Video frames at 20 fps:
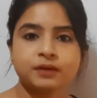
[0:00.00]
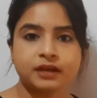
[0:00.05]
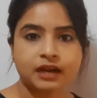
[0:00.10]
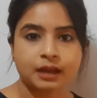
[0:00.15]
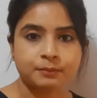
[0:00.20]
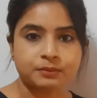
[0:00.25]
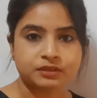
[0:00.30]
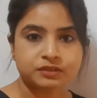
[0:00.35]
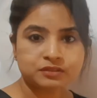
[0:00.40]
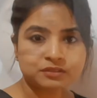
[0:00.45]

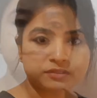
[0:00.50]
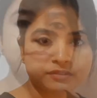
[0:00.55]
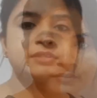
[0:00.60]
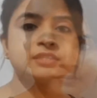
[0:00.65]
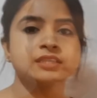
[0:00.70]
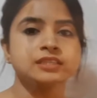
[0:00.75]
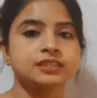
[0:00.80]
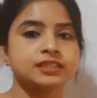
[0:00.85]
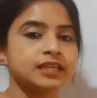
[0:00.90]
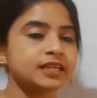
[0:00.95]
parameter it
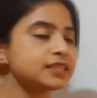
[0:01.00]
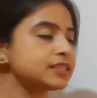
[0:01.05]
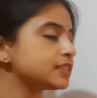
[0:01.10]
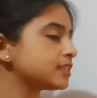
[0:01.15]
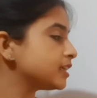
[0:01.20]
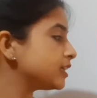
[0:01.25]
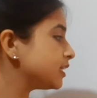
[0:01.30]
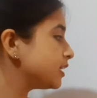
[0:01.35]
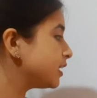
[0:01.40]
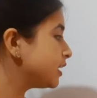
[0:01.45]

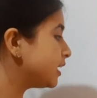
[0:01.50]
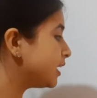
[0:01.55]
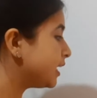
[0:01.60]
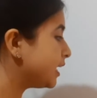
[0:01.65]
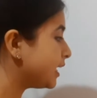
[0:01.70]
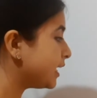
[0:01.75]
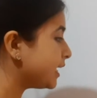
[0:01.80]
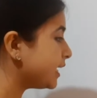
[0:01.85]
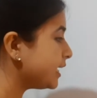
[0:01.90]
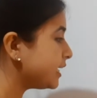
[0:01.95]
suggests
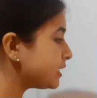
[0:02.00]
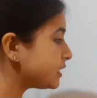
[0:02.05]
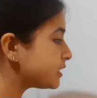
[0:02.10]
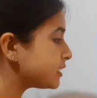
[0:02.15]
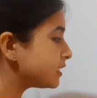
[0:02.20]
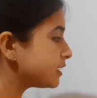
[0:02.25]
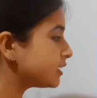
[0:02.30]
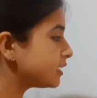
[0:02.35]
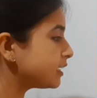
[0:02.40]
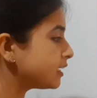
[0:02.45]
it
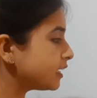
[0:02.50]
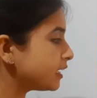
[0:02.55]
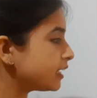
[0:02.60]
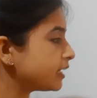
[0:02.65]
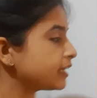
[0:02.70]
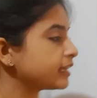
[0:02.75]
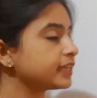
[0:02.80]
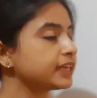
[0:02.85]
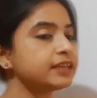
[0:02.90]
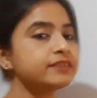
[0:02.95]

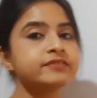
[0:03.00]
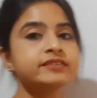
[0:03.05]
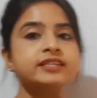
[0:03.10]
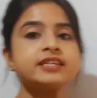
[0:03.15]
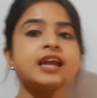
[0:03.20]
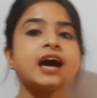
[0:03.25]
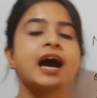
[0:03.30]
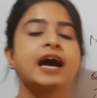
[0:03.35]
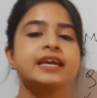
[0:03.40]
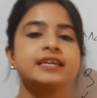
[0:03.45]
gives
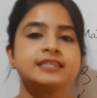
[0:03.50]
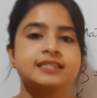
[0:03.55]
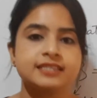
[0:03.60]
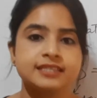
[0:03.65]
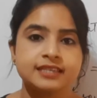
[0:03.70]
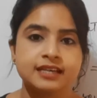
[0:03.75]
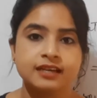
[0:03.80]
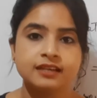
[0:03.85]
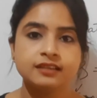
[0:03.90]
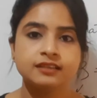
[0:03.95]
an
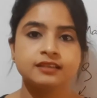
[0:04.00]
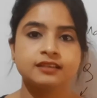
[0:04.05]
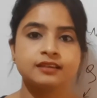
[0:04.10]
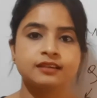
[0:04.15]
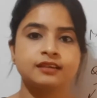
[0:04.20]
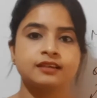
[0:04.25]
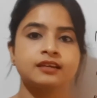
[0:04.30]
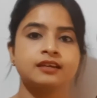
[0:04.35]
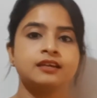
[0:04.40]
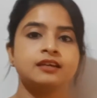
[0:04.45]
idea
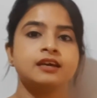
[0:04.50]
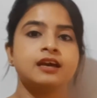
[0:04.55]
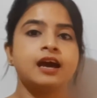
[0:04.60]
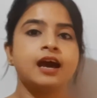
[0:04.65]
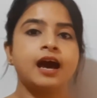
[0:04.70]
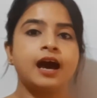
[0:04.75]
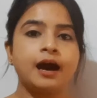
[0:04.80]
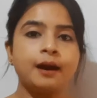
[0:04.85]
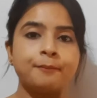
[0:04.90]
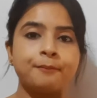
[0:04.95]

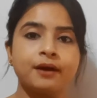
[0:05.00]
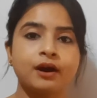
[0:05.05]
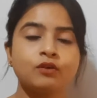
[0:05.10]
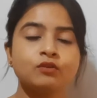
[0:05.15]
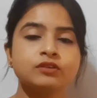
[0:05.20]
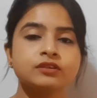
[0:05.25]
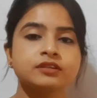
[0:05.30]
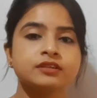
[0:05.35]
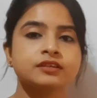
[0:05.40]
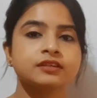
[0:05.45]

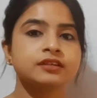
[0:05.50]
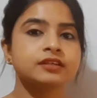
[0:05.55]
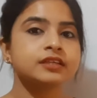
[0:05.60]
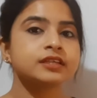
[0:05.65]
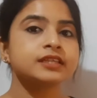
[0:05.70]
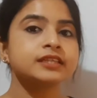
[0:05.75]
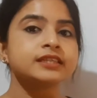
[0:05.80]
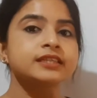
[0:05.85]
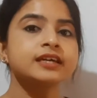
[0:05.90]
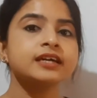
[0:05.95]
about
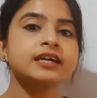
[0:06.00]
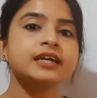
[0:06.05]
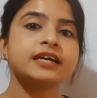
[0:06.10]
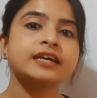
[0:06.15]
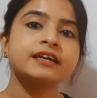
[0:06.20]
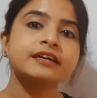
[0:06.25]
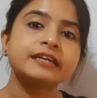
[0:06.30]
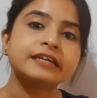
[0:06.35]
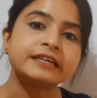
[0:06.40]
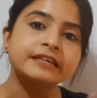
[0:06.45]
the
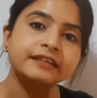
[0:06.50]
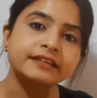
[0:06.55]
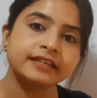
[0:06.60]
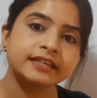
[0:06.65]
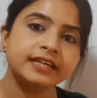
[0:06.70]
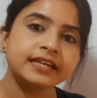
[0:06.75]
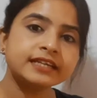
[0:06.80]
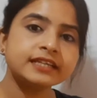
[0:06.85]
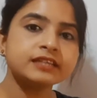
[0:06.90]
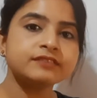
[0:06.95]

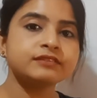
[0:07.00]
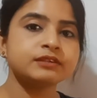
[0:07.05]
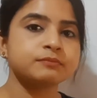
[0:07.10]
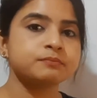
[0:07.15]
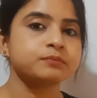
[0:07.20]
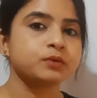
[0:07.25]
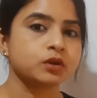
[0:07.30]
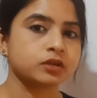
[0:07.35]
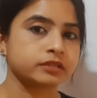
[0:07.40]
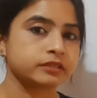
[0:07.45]
relative
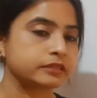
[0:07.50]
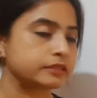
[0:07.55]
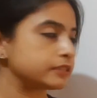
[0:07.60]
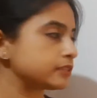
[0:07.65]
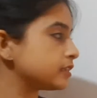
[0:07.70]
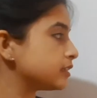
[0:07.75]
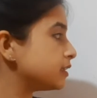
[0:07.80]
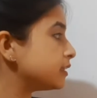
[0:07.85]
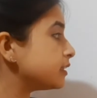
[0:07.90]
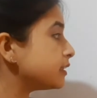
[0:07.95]

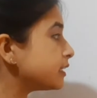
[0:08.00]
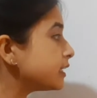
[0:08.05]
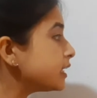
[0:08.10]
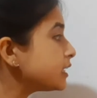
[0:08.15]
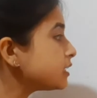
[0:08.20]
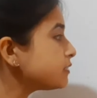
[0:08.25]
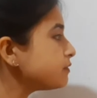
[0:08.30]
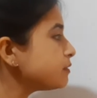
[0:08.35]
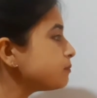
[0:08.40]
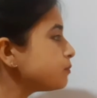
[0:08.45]
importance.
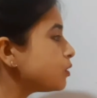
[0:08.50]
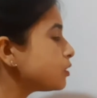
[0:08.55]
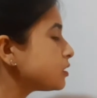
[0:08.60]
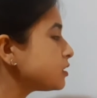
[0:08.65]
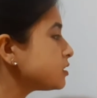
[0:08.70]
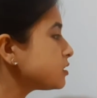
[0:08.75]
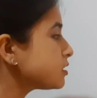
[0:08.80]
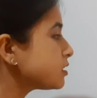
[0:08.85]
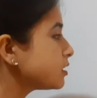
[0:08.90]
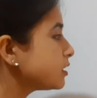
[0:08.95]
Relative
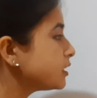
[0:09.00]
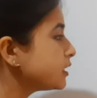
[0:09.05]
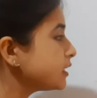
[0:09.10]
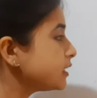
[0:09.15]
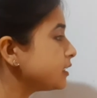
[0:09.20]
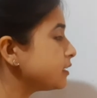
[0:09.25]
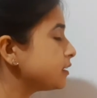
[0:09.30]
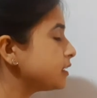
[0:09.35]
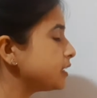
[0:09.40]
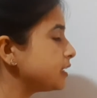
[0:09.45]
importance
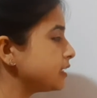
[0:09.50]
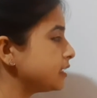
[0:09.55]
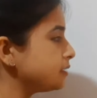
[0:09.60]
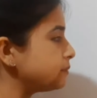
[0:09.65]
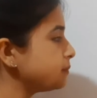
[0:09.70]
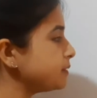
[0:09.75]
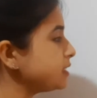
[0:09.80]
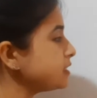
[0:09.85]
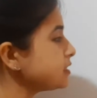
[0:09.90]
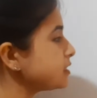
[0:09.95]

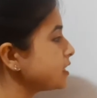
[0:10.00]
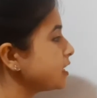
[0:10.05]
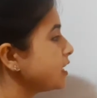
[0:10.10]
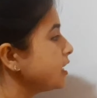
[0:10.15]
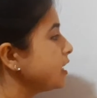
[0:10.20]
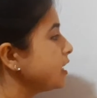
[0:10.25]
it means